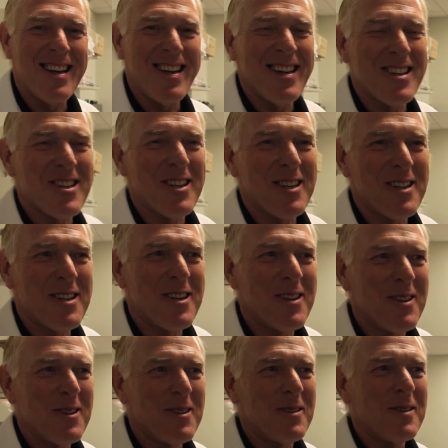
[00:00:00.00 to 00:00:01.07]
addition
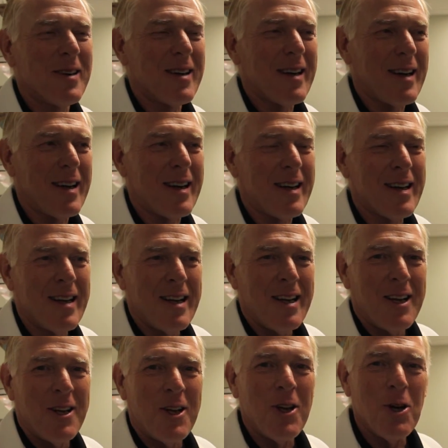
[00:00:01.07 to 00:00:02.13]
to uh,
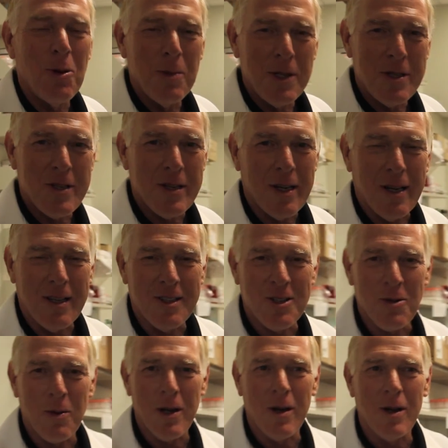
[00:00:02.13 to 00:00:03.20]
human
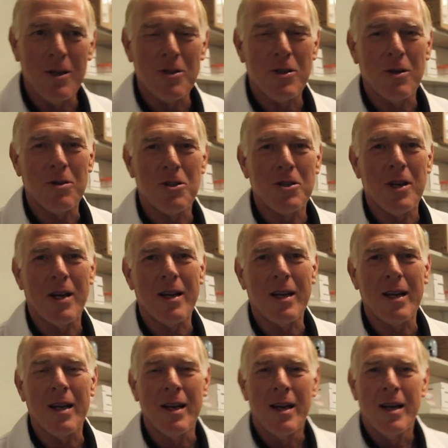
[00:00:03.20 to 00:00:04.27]
cells, we also
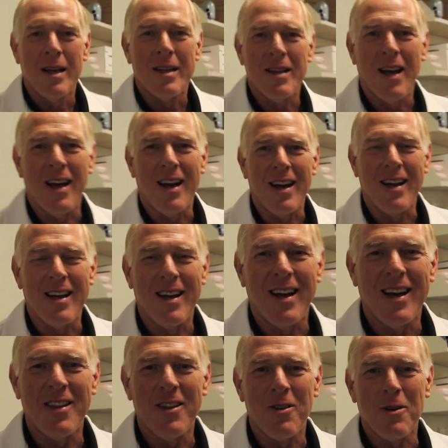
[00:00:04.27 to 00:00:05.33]
study uh,
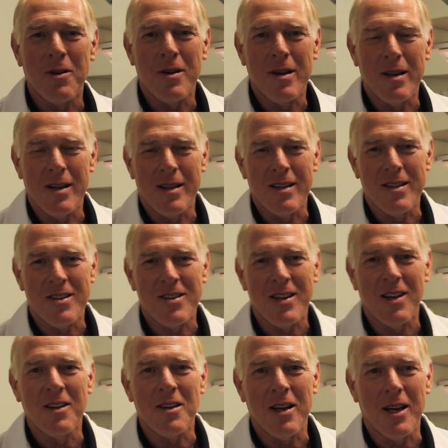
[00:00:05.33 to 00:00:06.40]
other
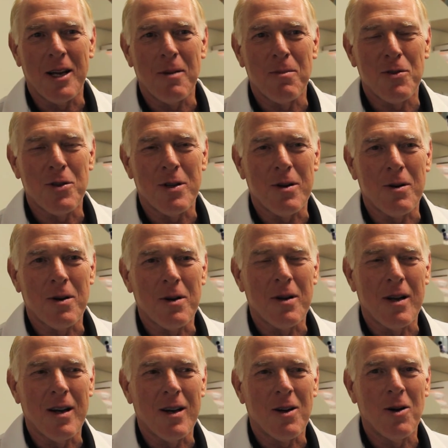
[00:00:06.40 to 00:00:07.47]
cell types that are
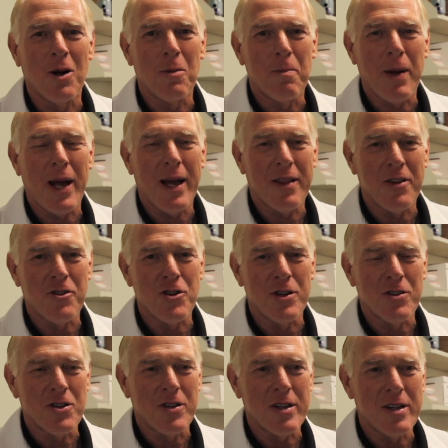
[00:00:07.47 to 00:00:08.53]
uh, called
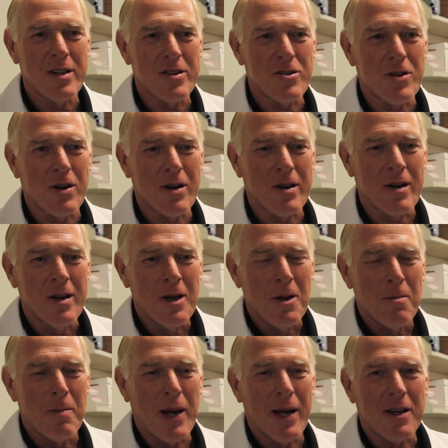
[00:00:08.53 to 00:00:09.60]
pathogens. These are
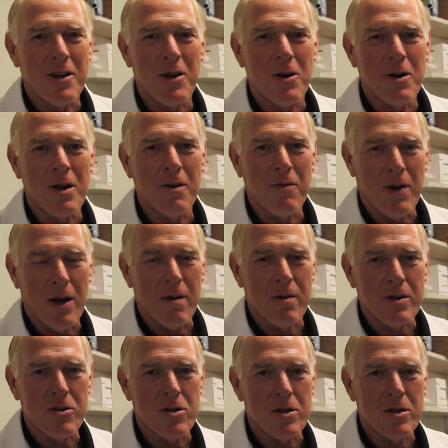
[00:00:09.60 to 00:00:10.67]
bacteria,
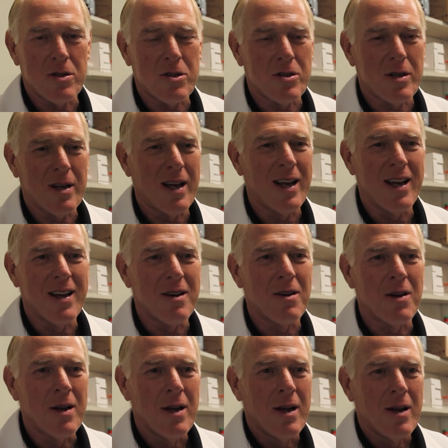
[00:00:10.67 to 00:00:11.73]
viruses,
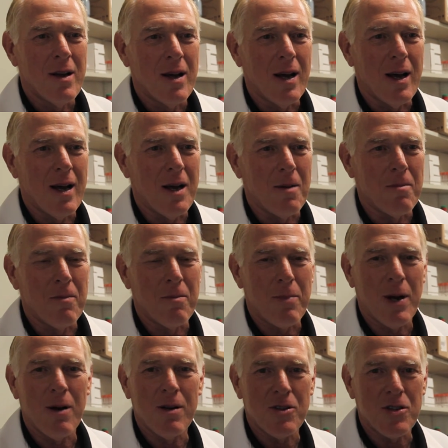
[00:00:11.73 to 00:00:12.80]
and um,
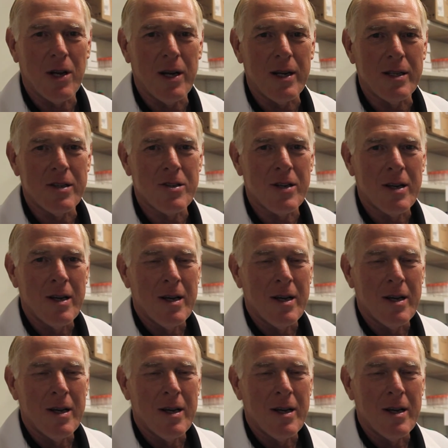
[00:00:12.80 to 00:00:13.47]
parasites